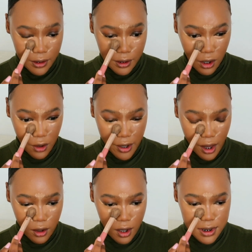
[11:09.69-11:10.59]
The
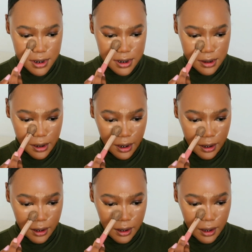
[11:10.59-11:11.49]
L'Oreal
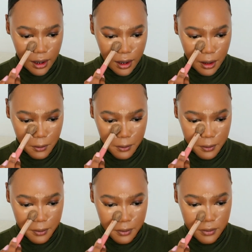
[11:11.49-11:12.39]
concealer